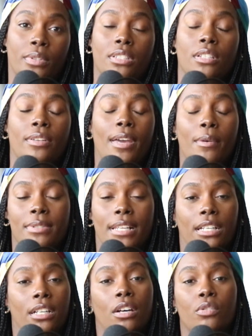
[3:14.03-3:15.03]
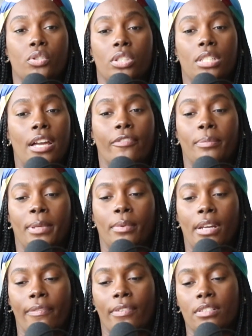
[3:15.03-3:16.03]
So that was like a culture shock for me when
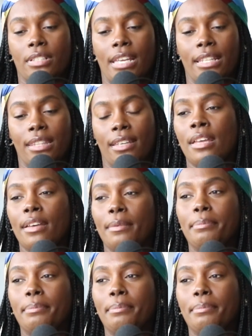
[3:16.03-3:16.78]
I first got there.